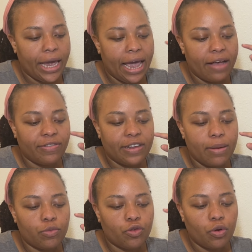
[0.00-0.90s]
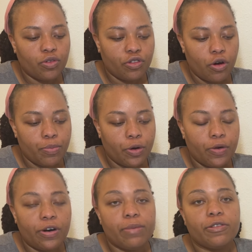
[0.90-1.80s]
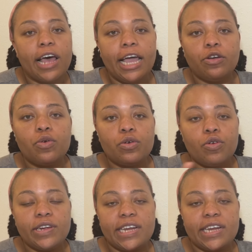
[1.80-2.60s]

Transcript: have some doctoral programs. I know not